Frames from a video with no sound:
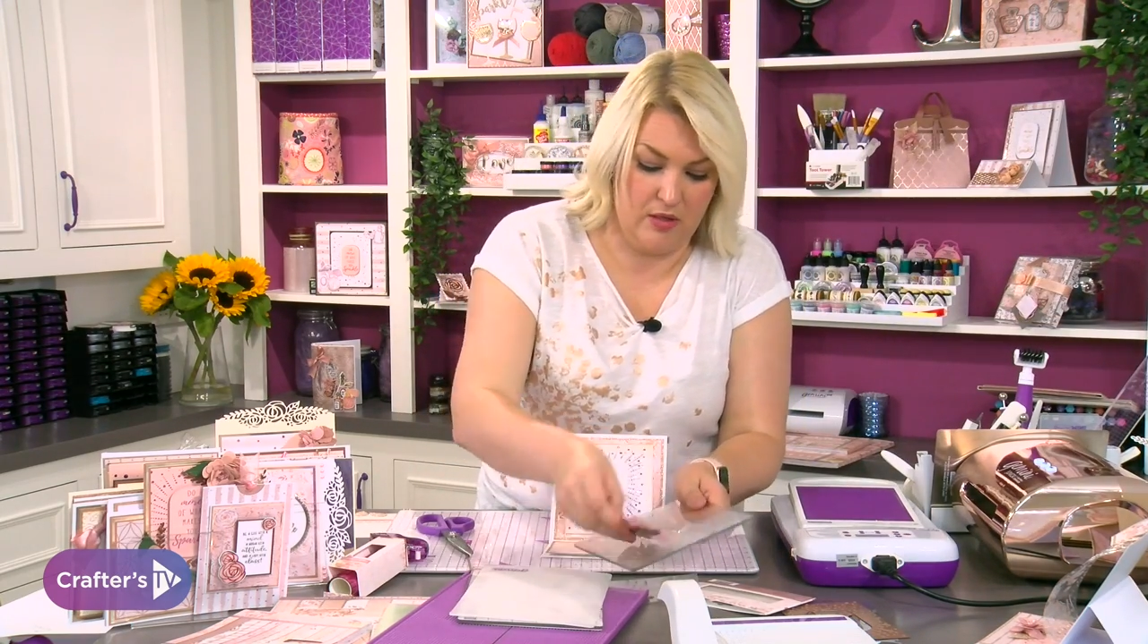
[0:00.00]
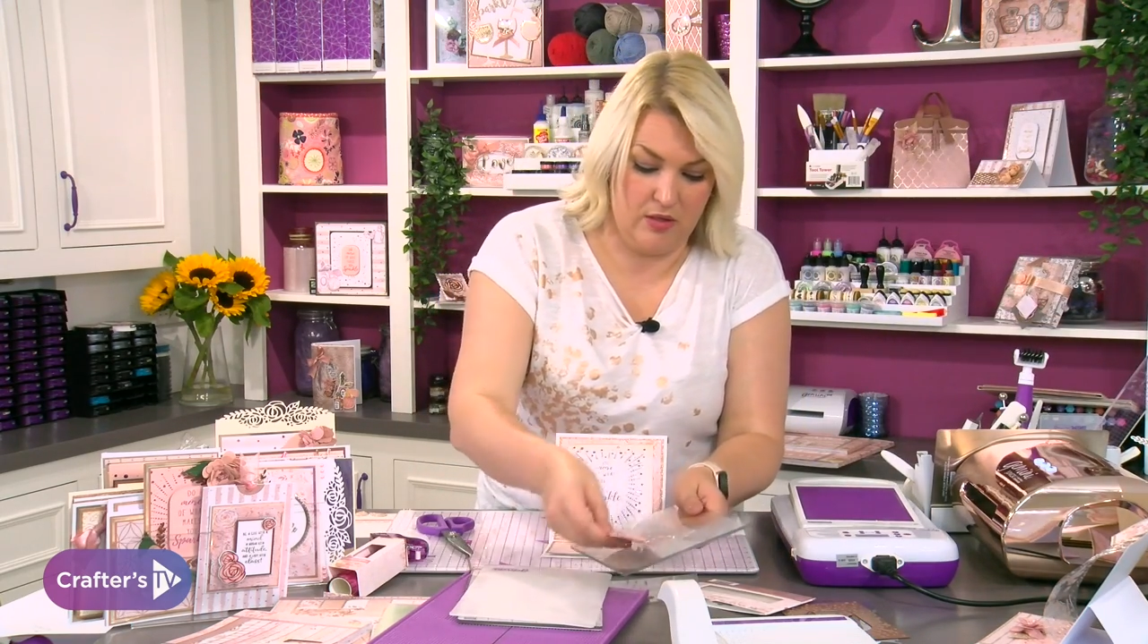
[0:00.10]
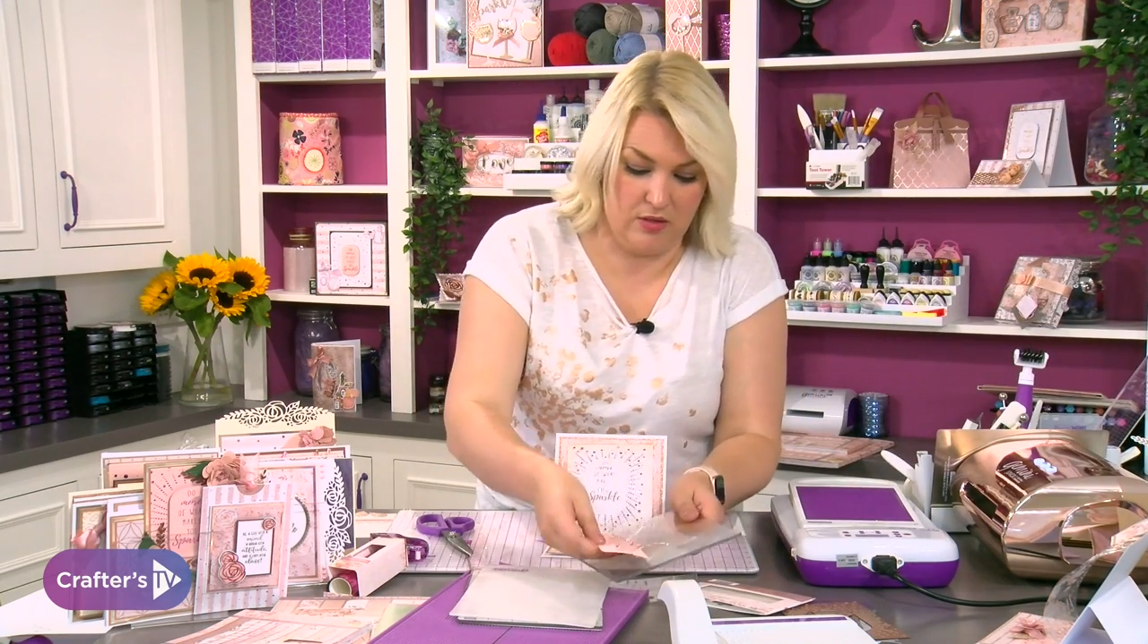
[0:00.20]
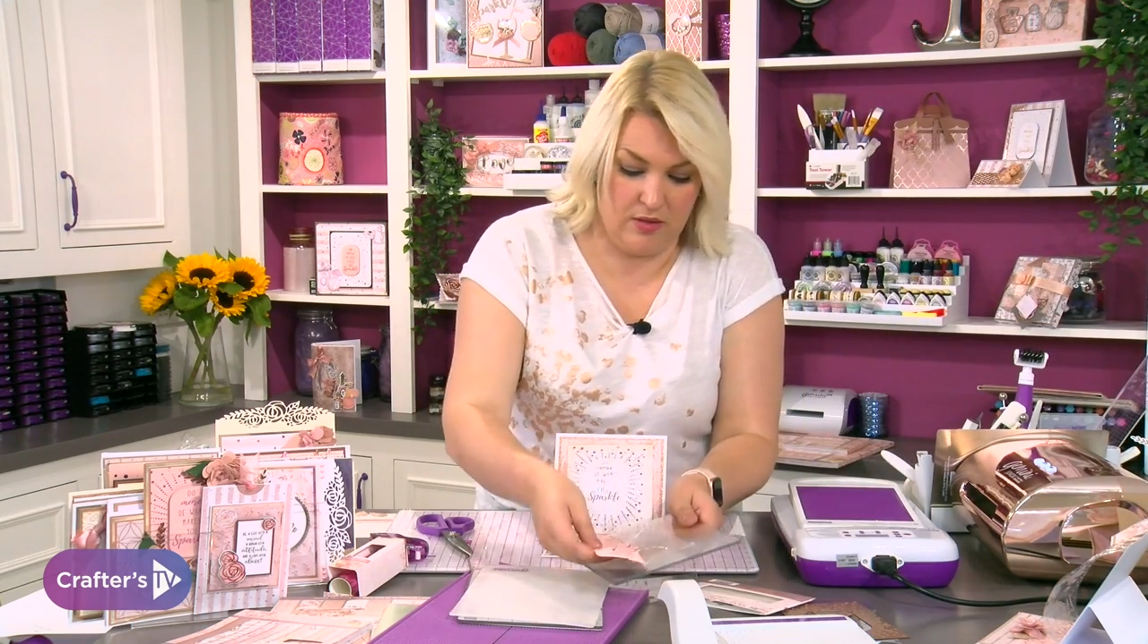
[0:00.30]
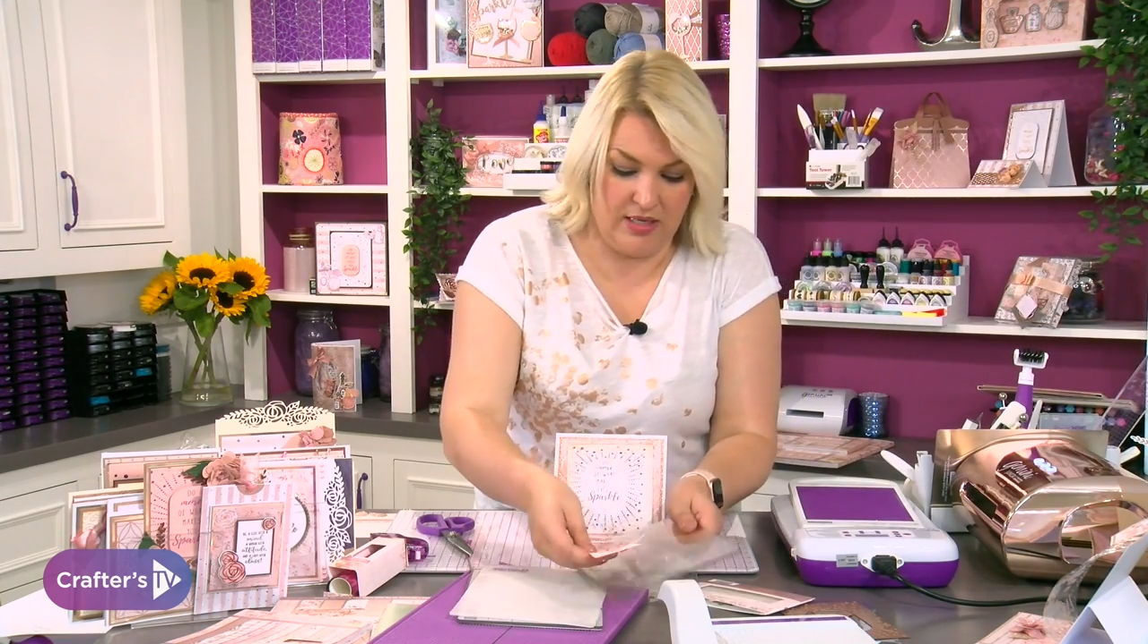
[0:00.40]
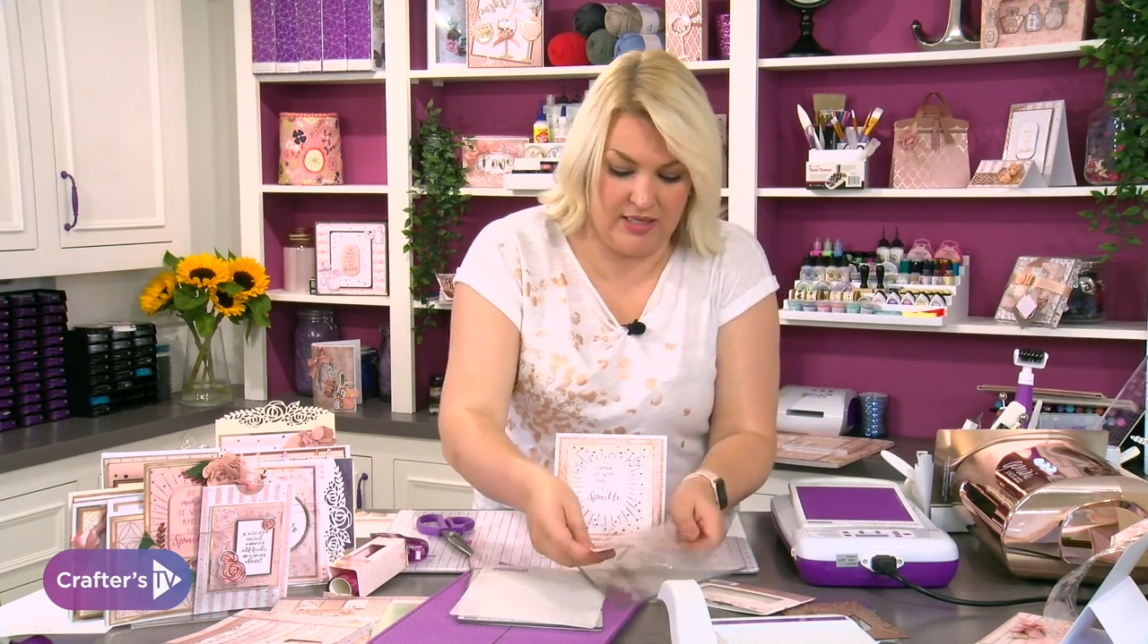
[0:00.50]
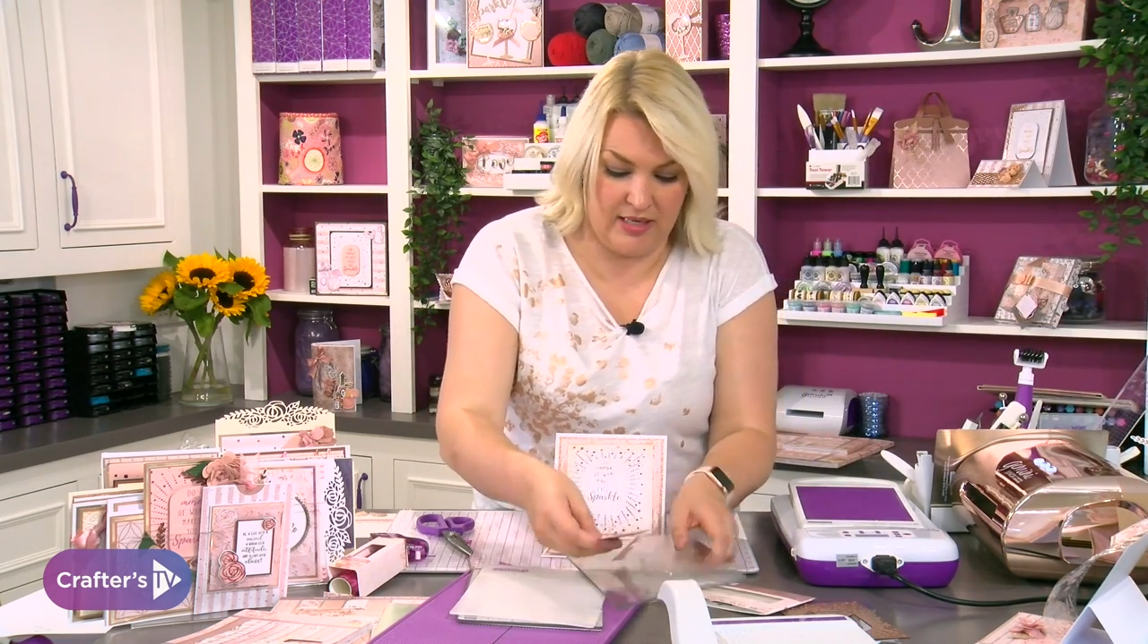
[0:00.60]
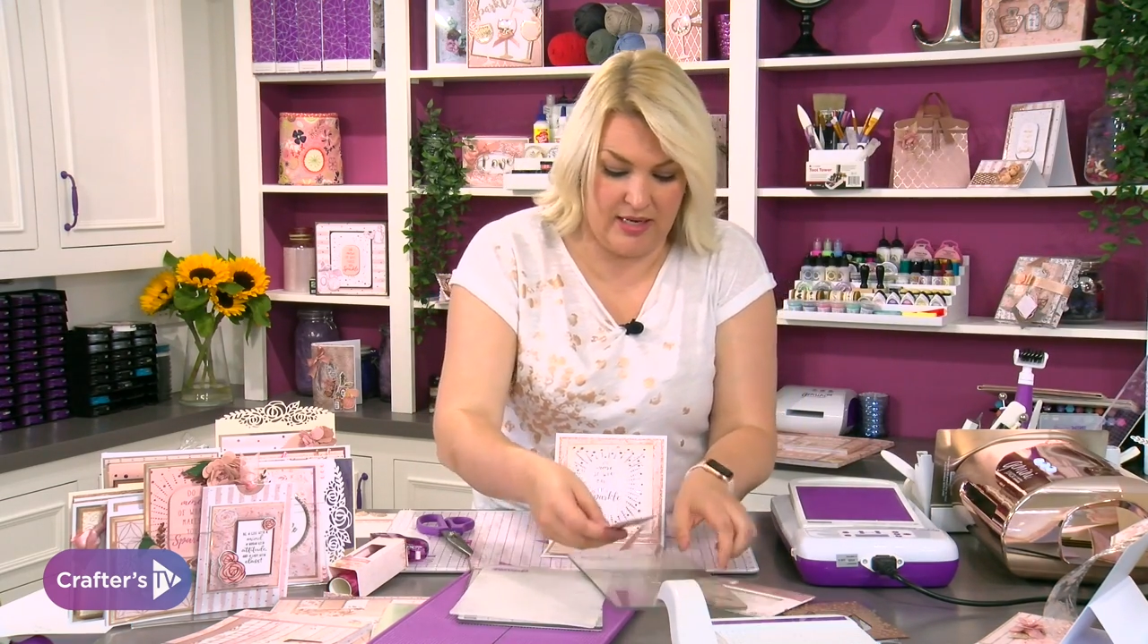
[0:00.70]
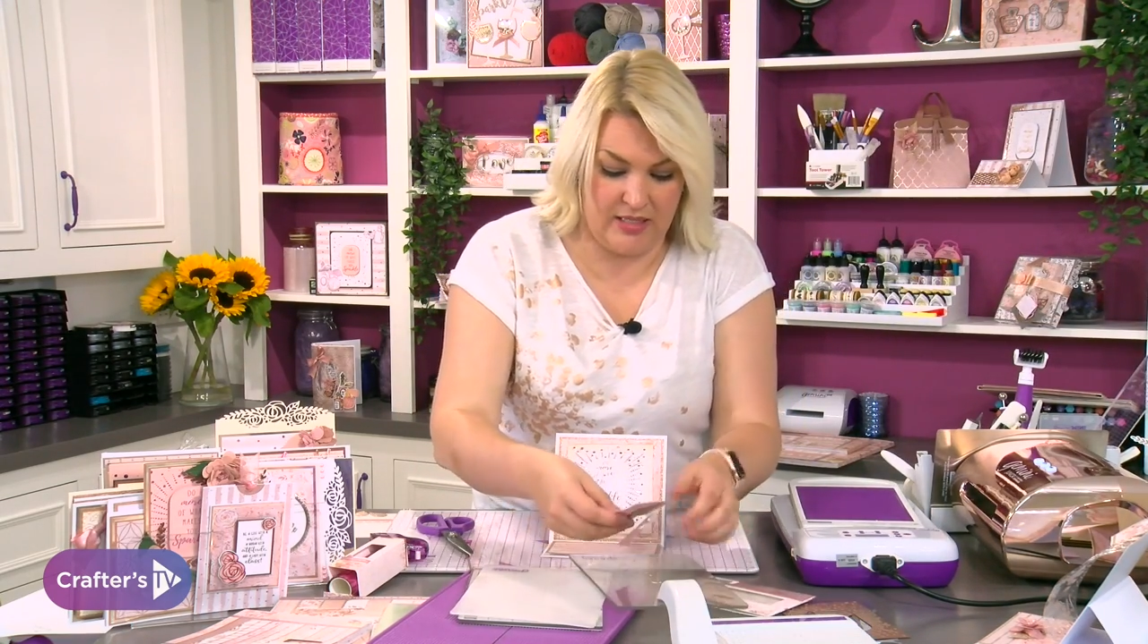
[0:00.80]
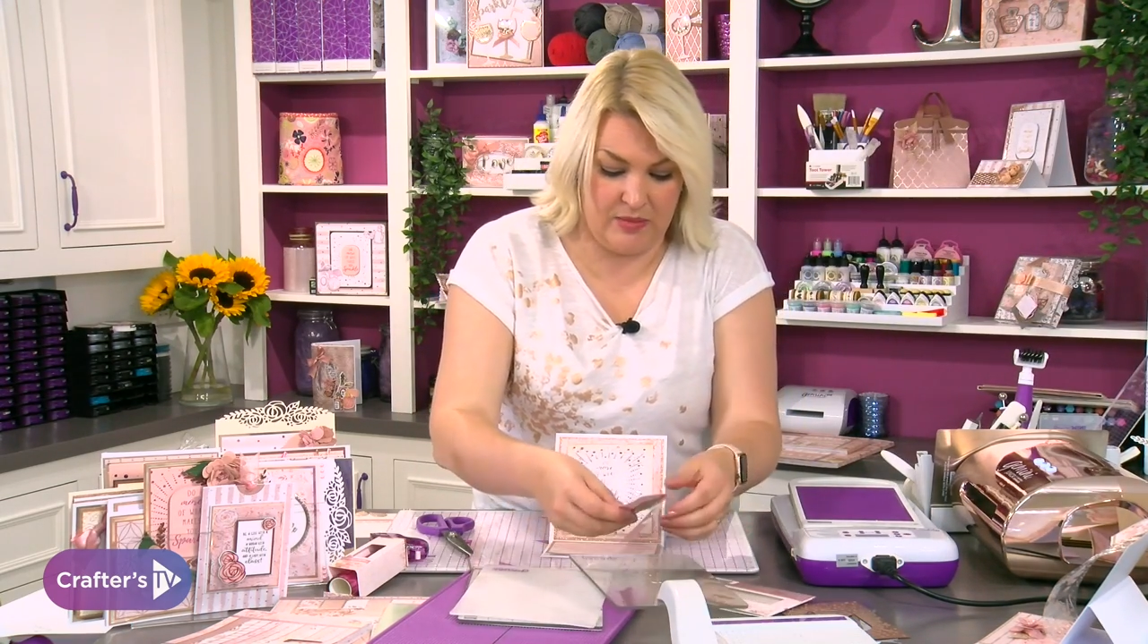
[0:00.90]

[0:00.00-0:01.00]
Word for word: So here's that nice